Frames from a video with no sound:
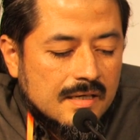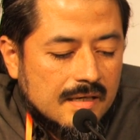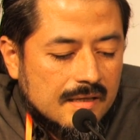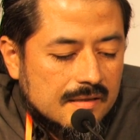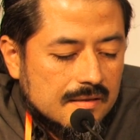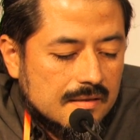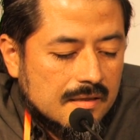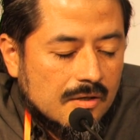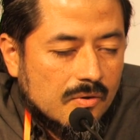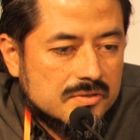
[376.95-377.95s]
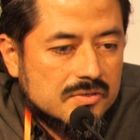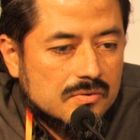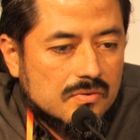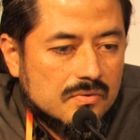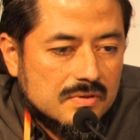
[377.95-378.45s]
and also
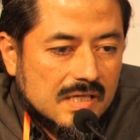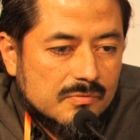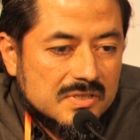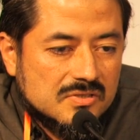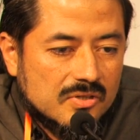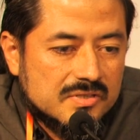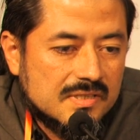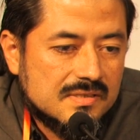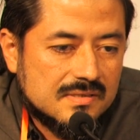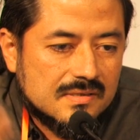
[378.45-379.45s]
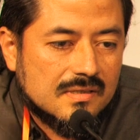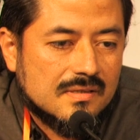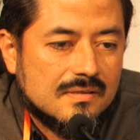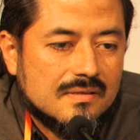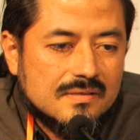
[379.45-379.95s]
to take resources
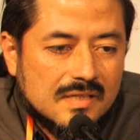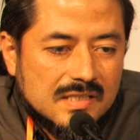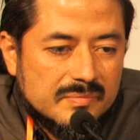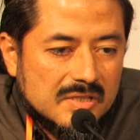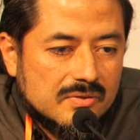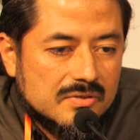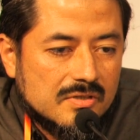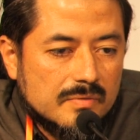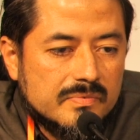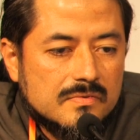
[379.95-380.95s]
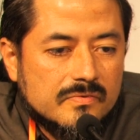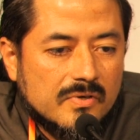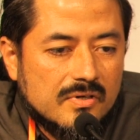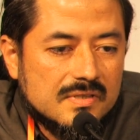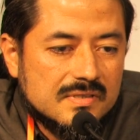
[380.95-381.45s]
and take them into Europe
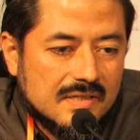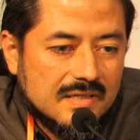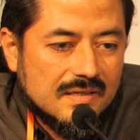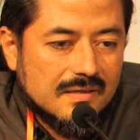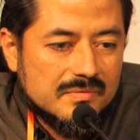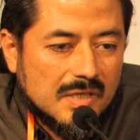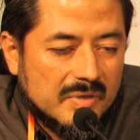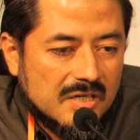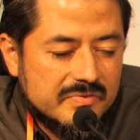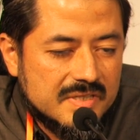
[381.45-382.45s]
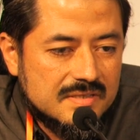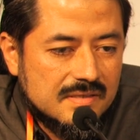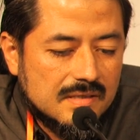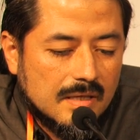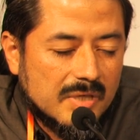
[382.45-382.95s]
for the
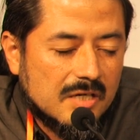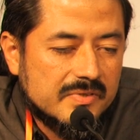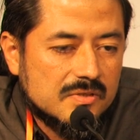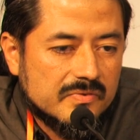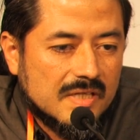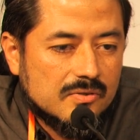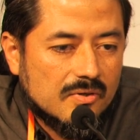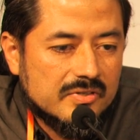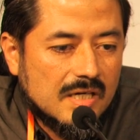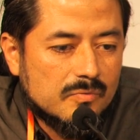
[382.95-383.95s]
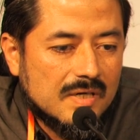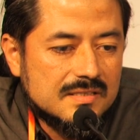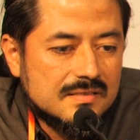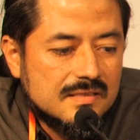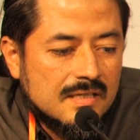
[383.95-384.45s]
benefit of their colonial
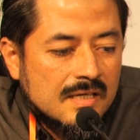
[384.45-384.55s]
wars.